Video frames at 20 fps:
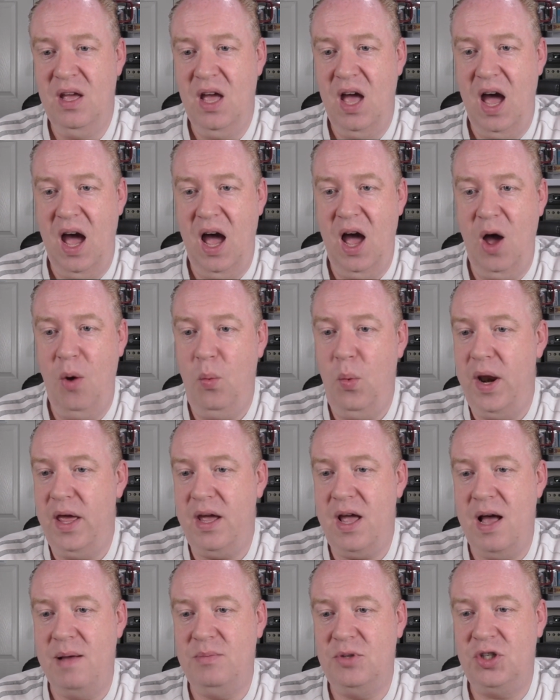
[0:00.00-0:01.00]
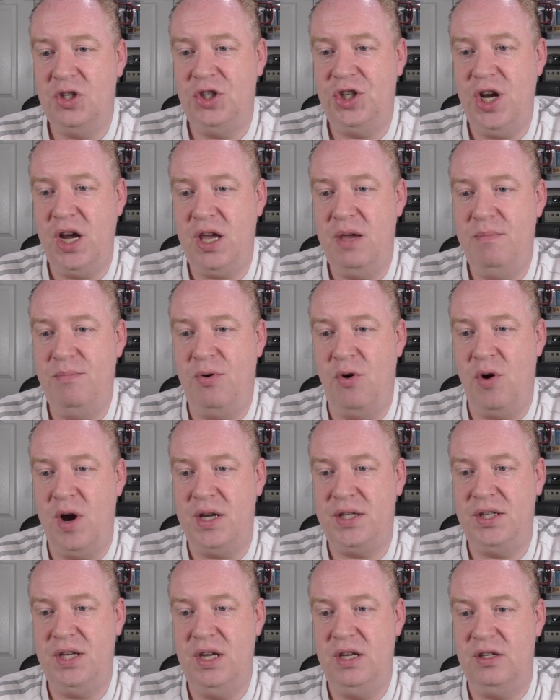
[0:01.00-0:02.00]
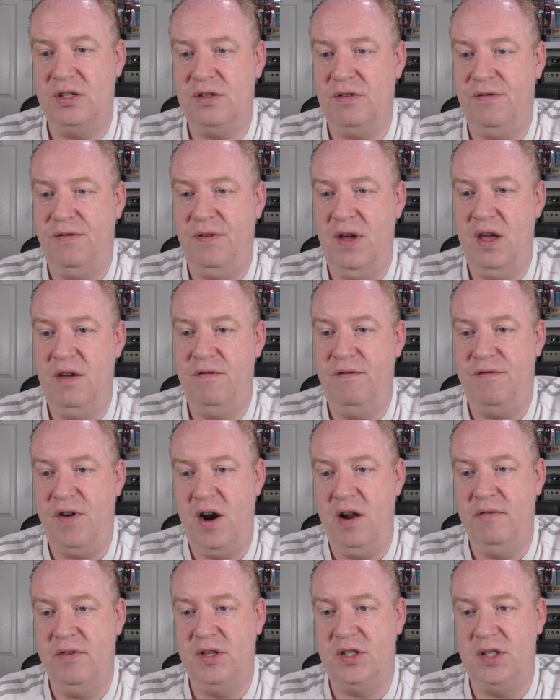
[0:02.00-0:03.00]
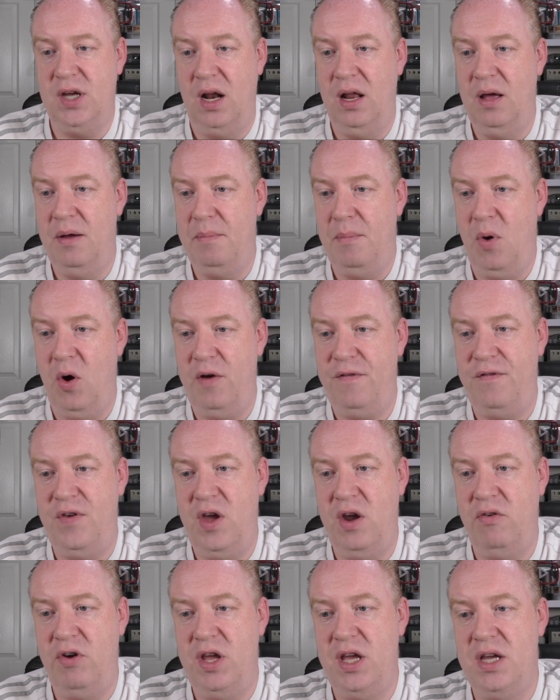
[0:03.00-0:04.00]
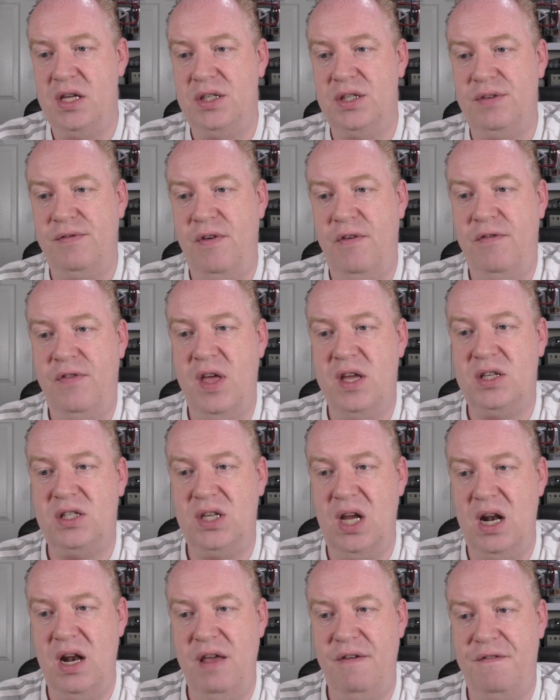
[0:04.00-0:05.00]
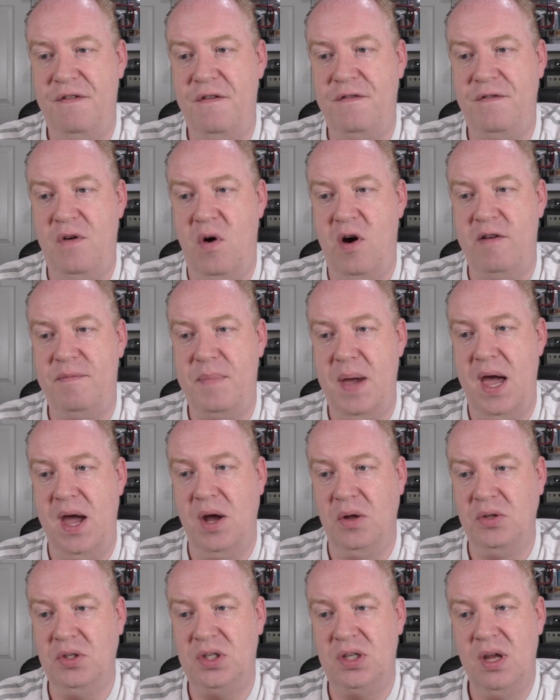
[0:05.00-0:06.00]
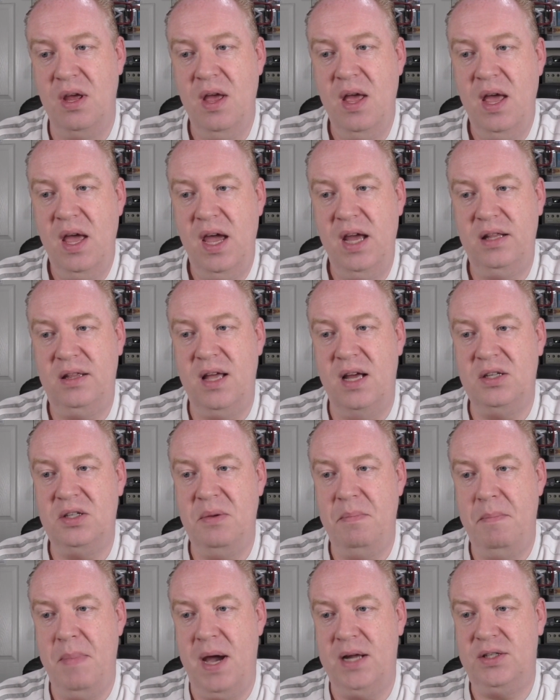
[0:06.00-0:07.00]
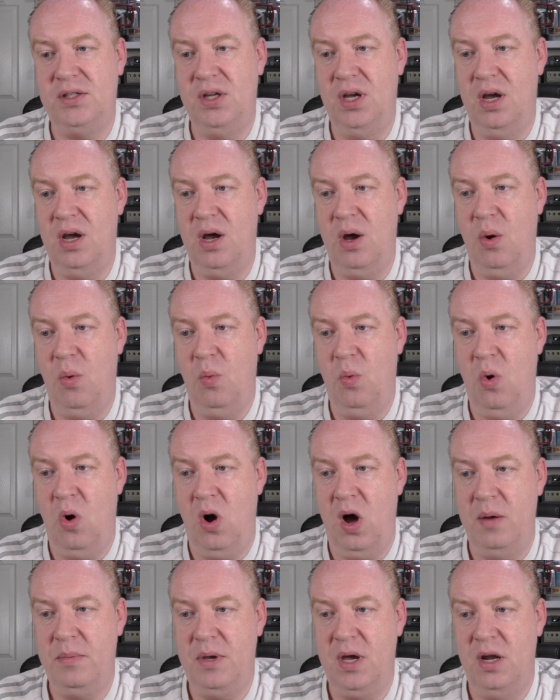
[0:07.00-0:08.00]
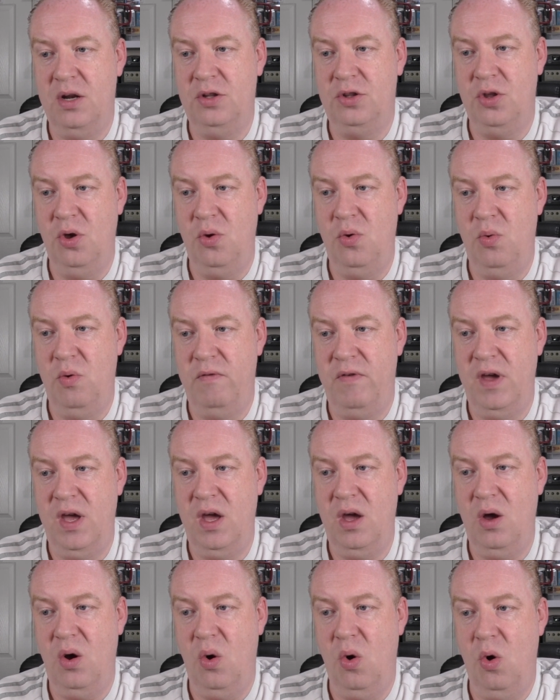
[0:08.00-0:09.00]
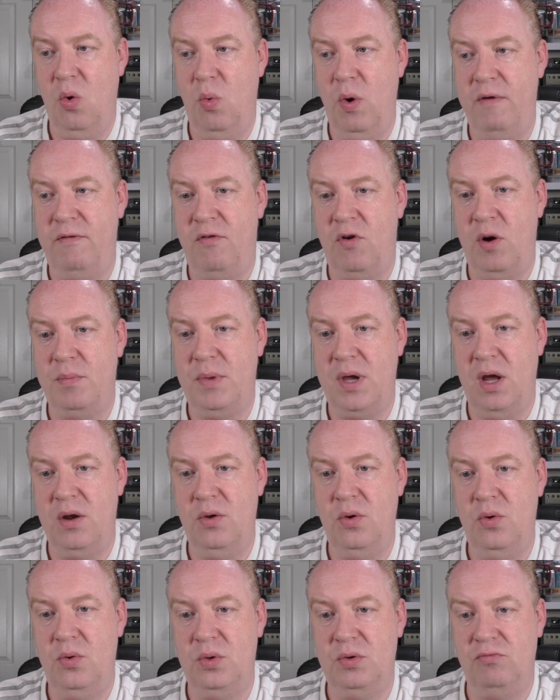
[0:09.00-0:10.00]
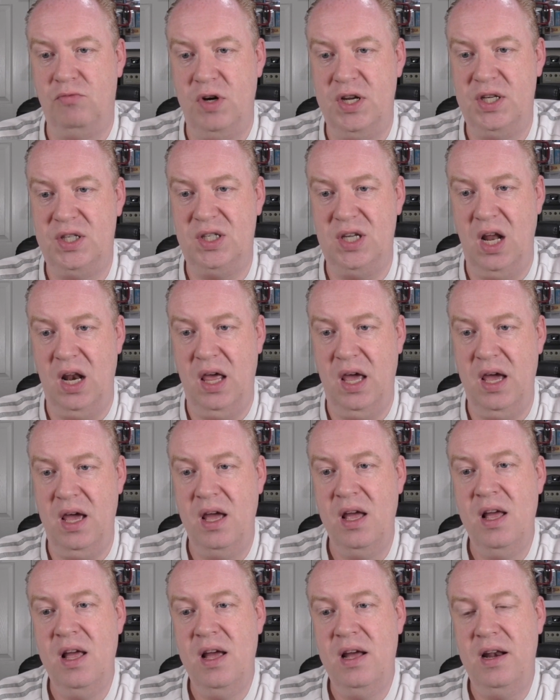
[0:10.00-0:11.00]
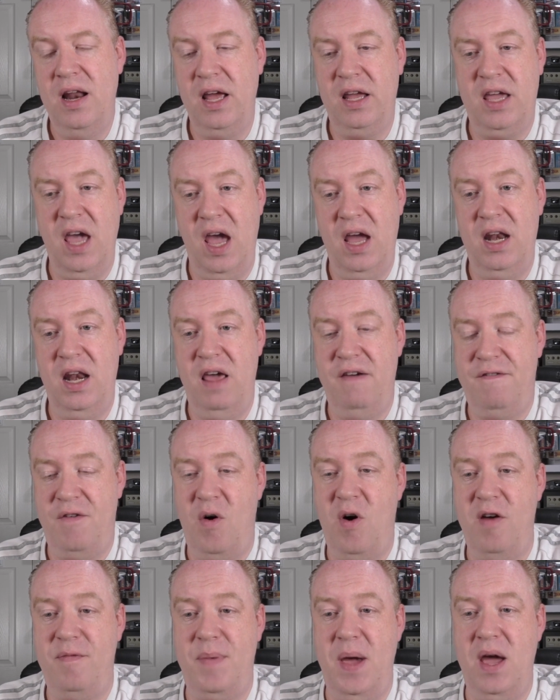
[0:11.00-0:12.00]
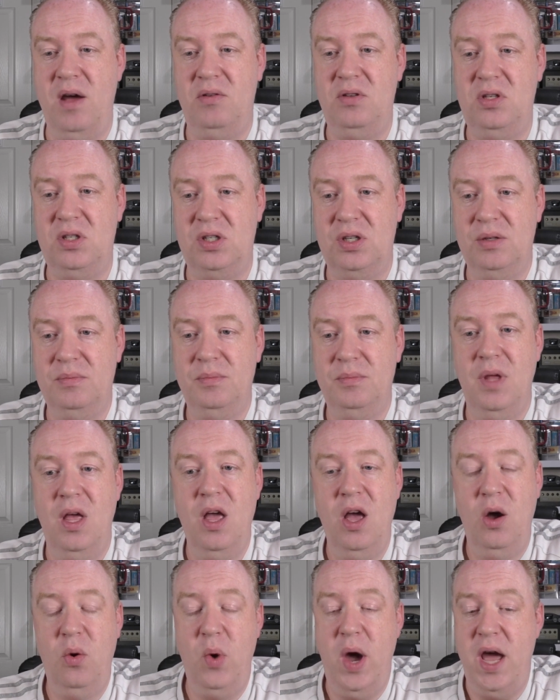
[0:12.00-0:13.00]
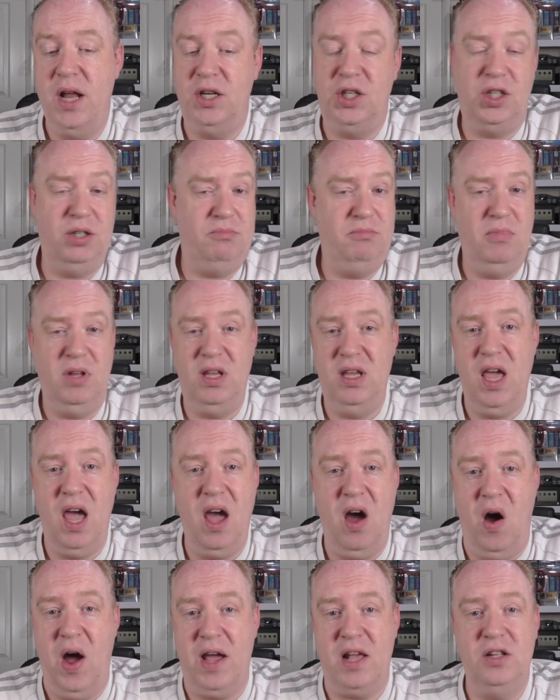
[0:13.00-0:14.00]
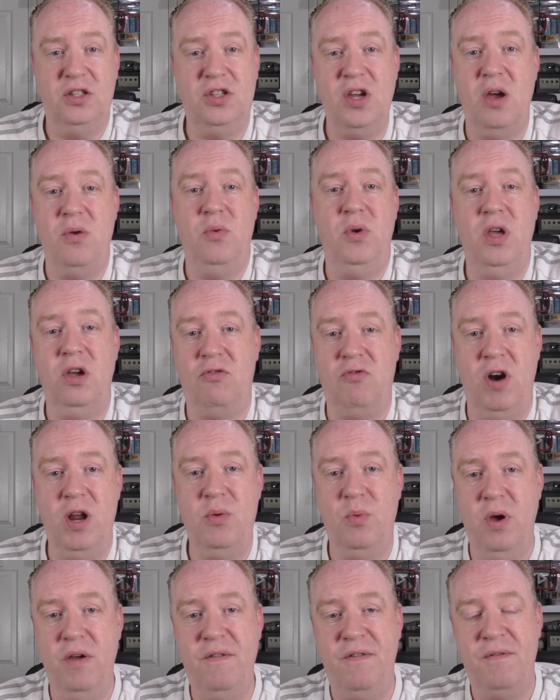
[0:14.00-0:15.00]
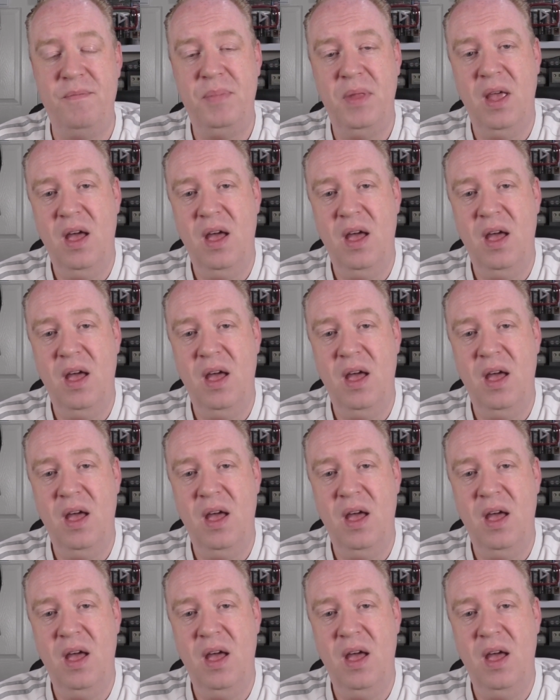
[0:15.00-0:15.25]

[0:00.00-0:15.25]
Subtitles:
When it comes to checking prices in front of a seller, my theory is if they're selling it for £5, it doesn't matter what I'm going to do with it or whether I'm going to resell it, they're getting their £5, which, yeah, I can totally agree with.